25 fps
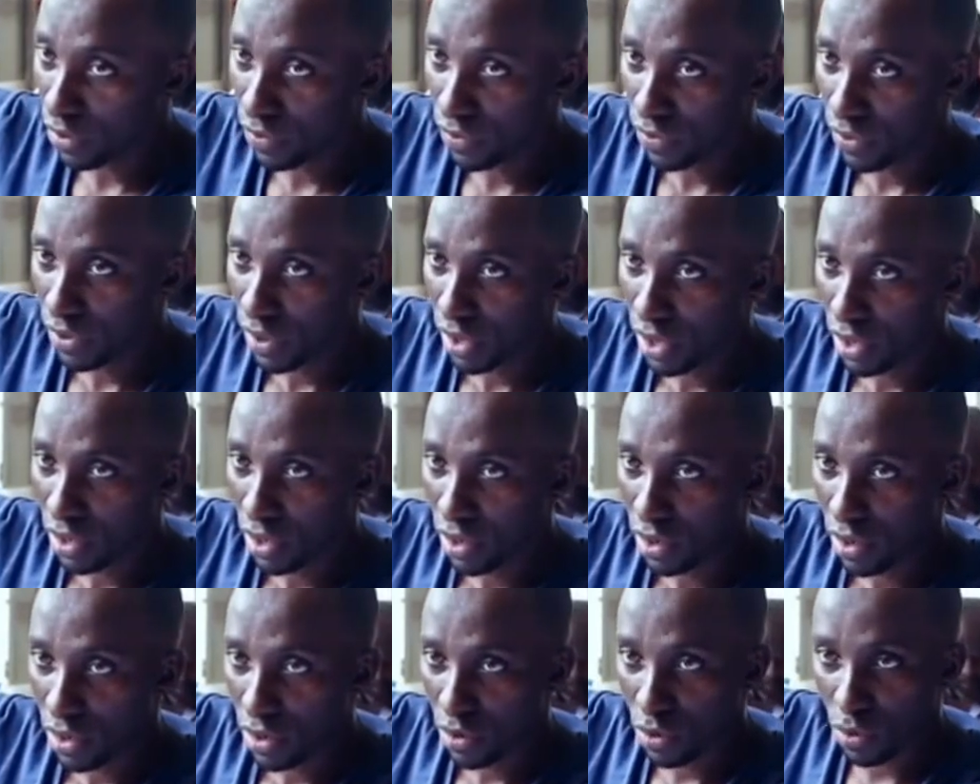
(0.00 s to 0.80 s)
that for me
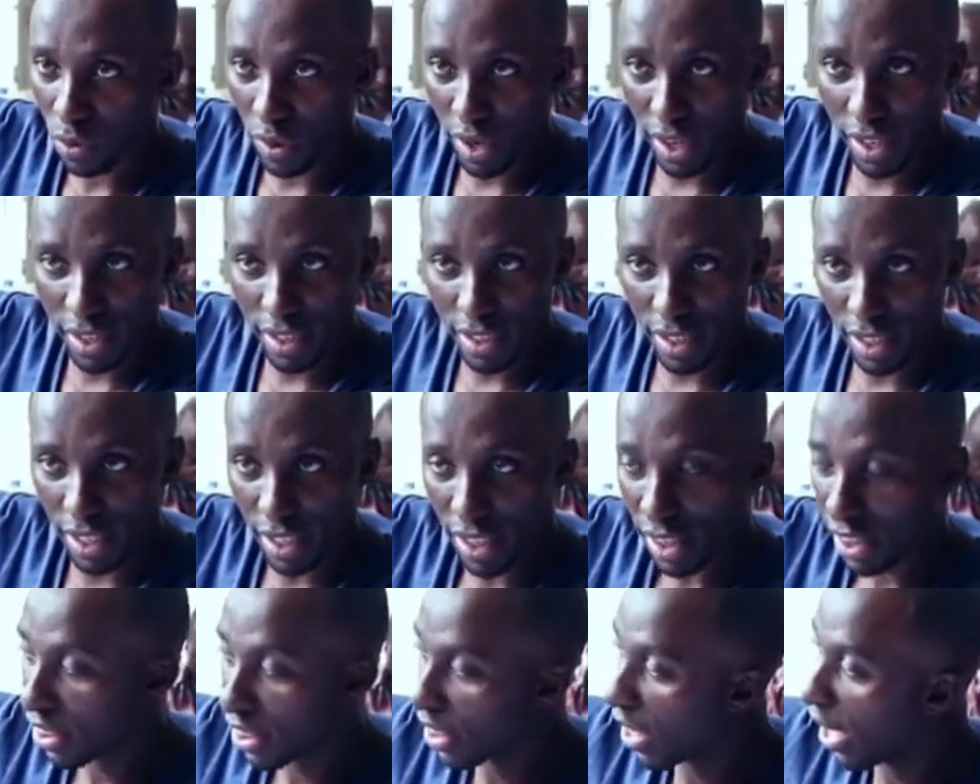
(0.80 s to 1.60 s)
as a student,
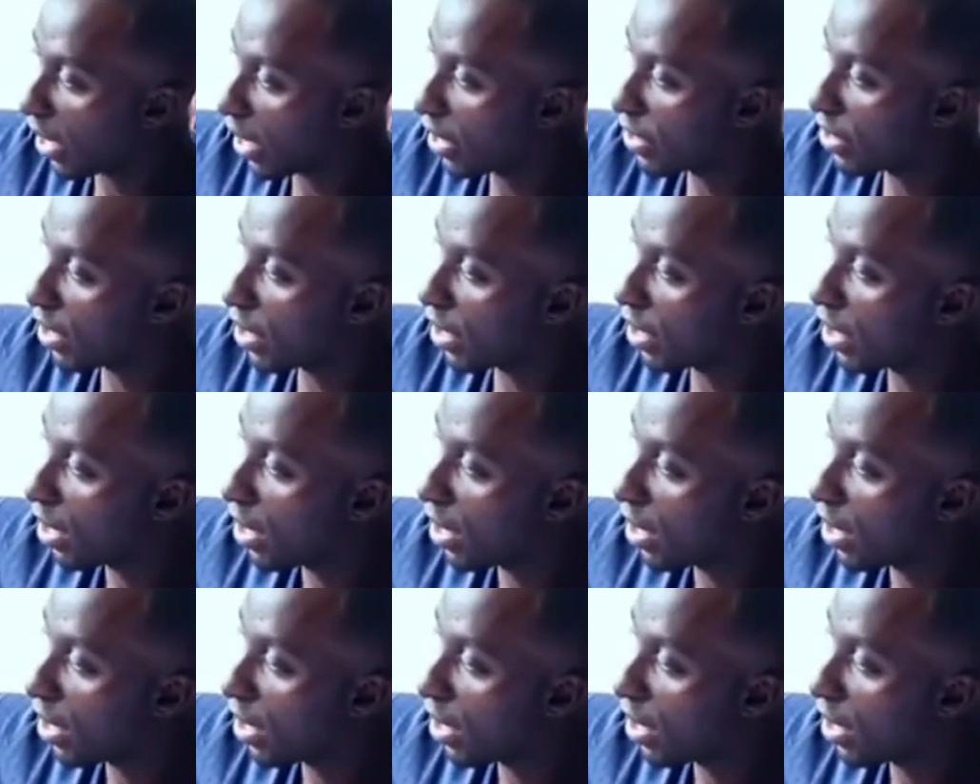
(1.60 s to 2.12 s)
value addition.